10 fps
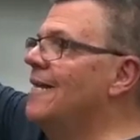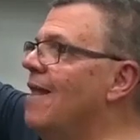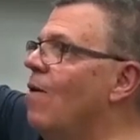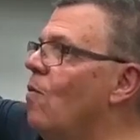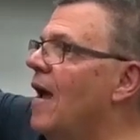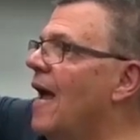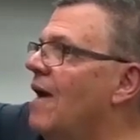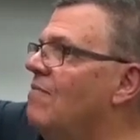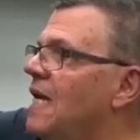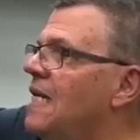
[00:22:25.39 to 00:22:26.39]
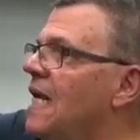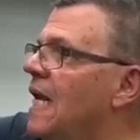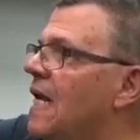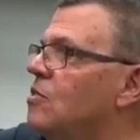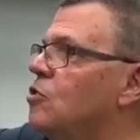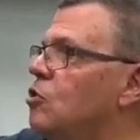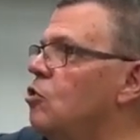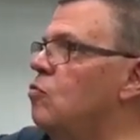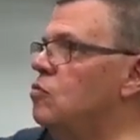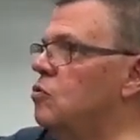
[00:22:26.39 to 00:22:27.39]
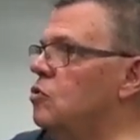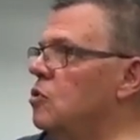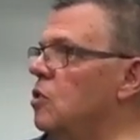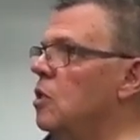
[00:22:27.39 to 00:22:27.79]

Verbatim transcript: don't have any excuse